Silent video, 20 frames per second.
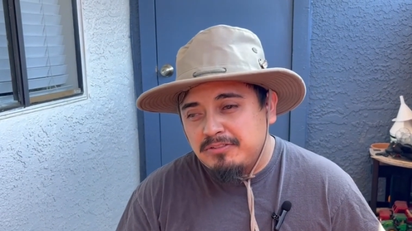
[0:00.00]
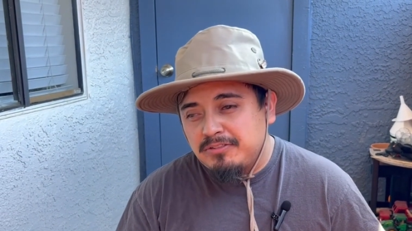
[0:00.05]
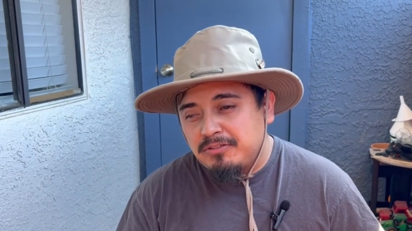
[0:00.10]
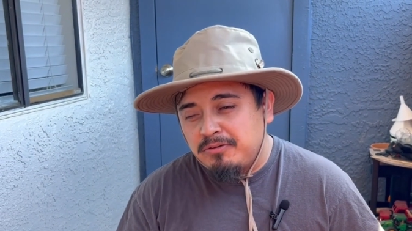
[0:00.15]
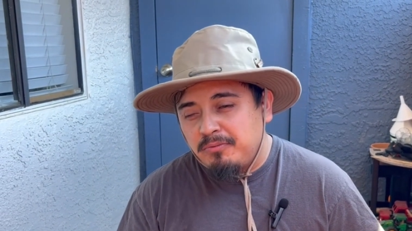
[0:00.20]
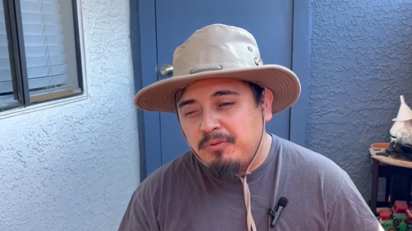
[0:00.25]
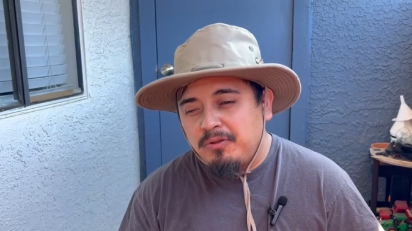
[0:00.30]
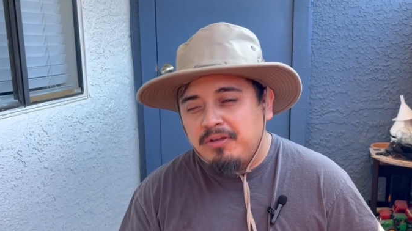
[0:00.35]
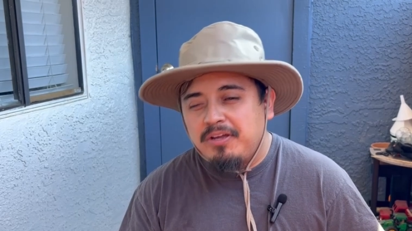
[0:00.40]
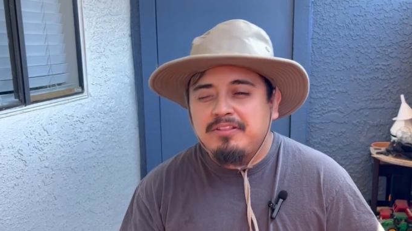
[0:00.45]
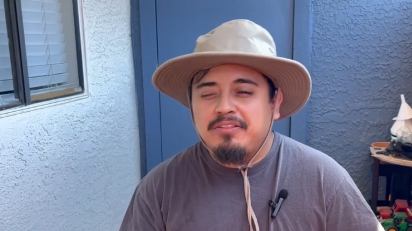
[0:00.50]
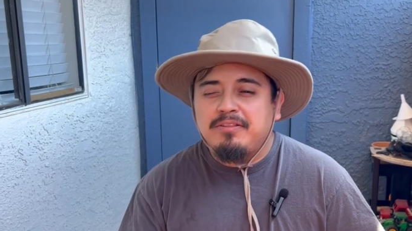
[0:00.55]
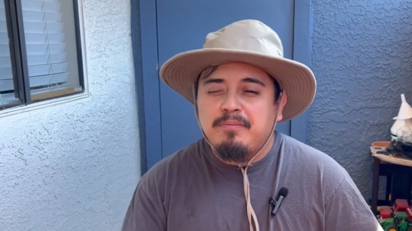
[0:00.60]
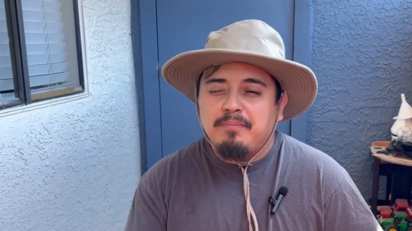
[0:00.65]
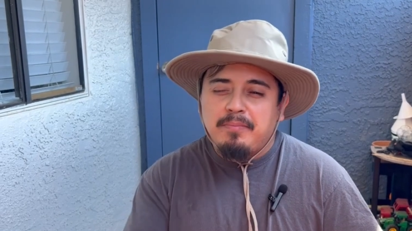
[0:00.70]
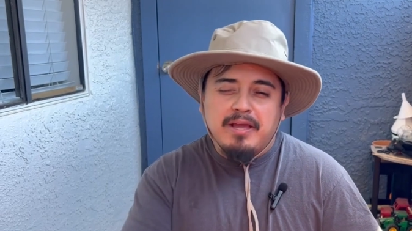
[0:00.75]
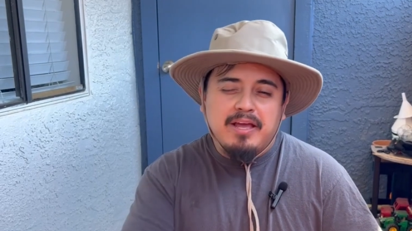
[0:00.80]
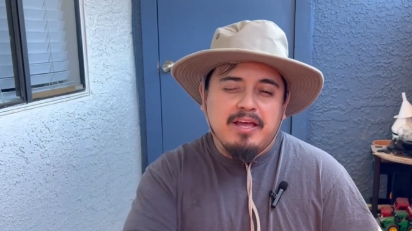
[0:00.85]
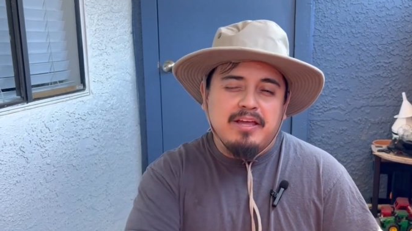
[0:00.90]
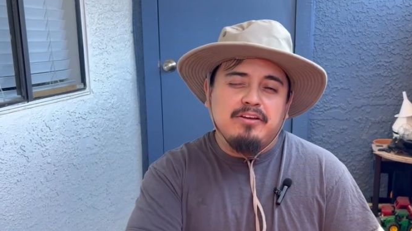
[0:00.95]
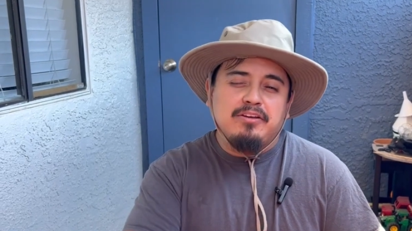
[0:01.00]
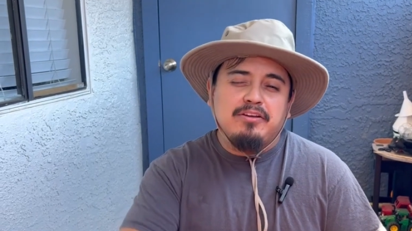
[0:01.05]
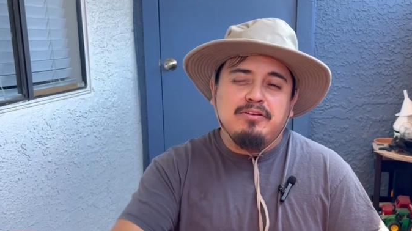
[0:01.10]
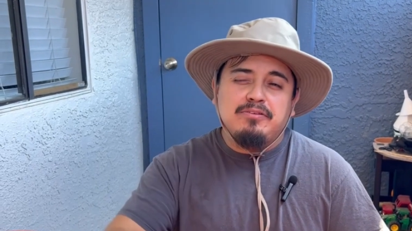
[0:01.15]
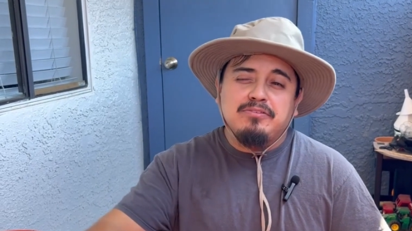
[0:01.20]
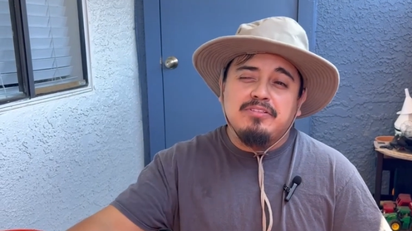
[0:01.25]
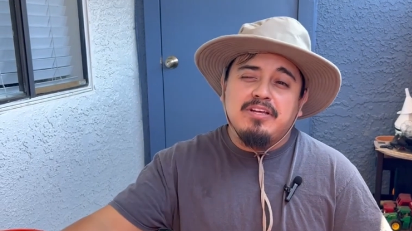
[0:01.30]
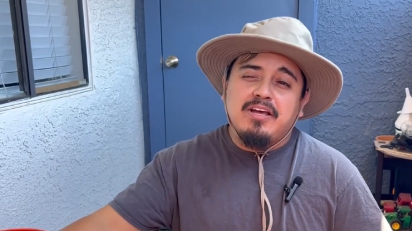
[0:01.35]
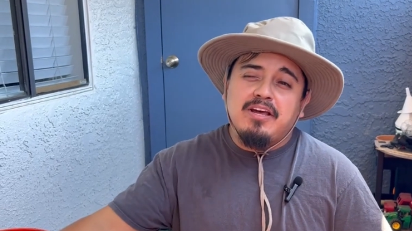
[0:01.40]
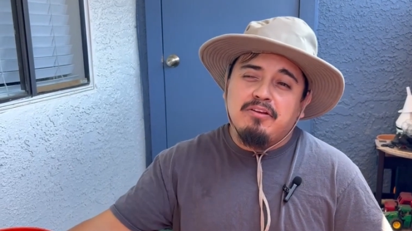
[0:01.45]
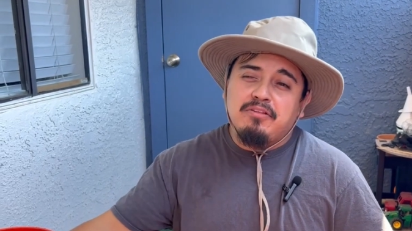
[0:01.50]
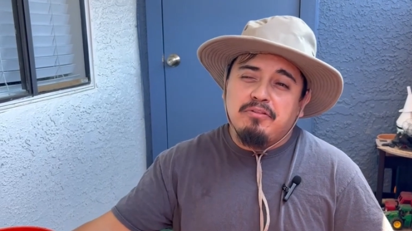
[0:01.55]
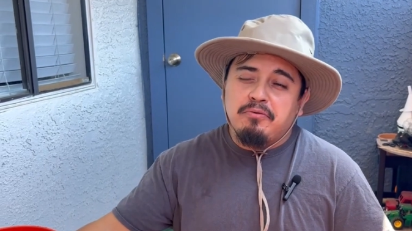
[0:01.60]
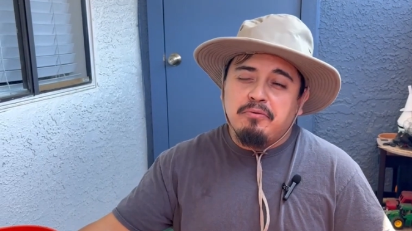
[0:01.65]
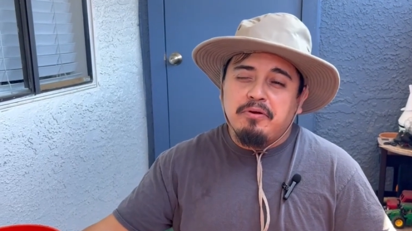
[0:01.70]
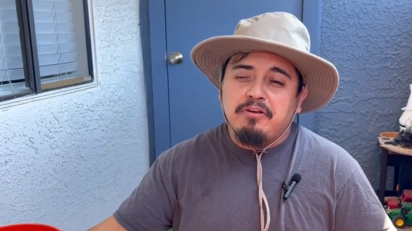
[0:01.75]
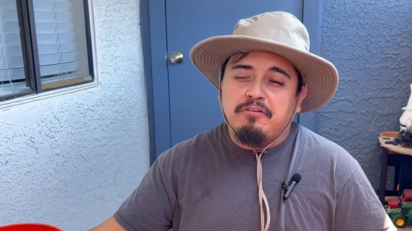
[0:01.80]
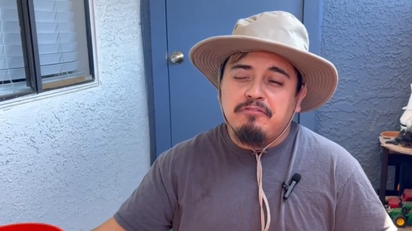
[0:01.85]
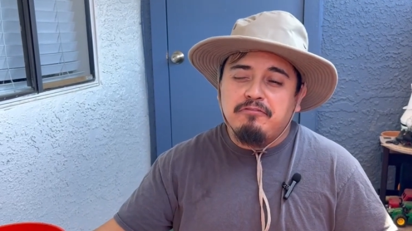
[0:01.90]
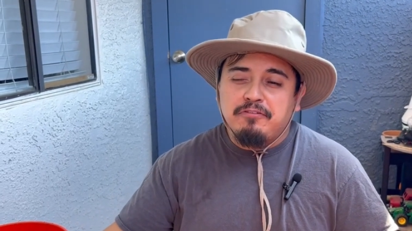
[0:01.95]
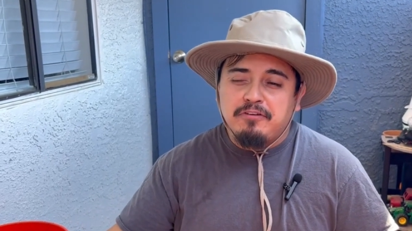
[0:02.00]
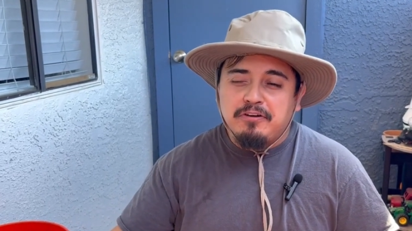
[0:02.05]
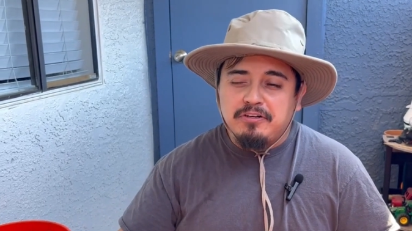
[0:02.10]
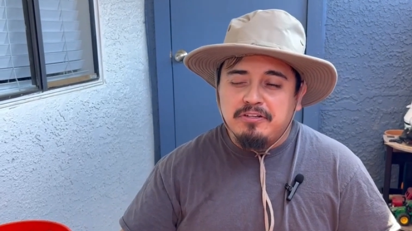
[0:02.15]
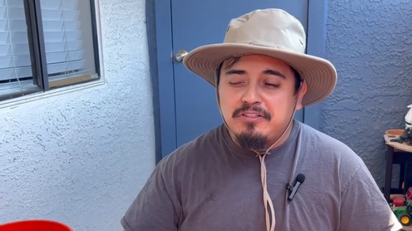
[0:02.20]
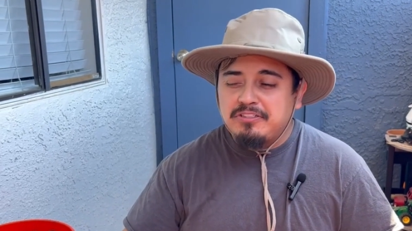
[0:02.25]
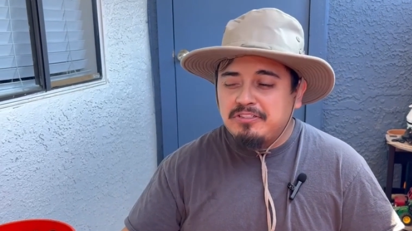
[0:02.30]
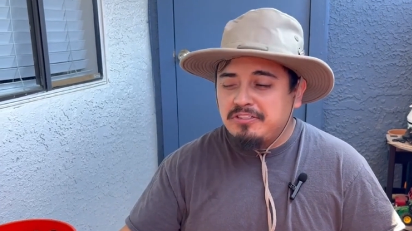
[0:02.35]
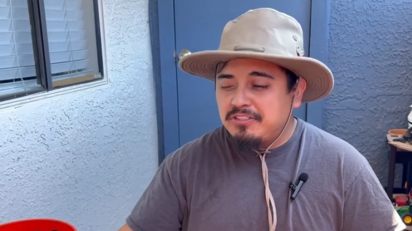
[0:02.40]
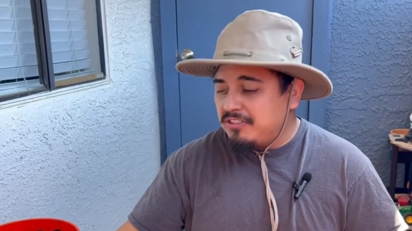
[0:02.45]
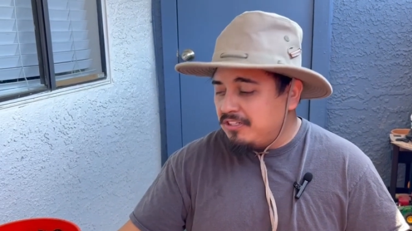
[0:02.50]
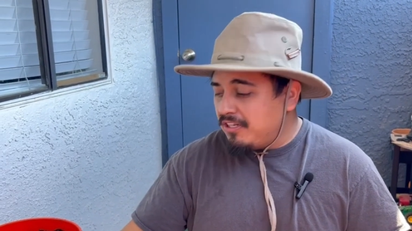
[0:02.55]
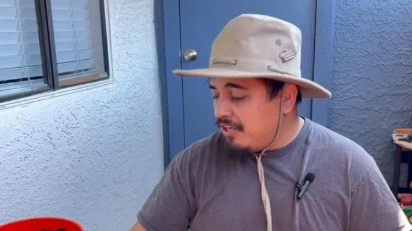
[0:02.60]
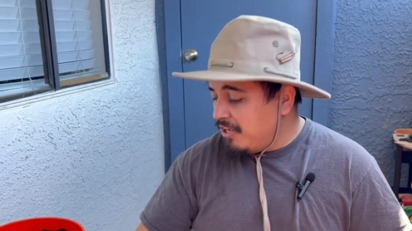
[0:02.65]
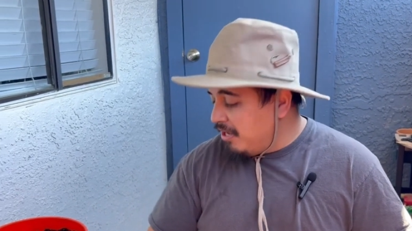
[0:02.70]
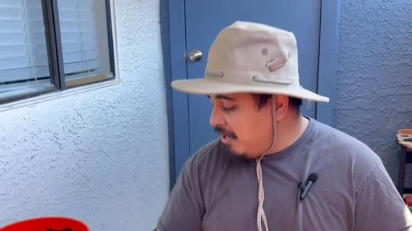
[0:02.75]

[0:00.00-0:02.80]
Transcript: So we'll get the bad news out of the way first.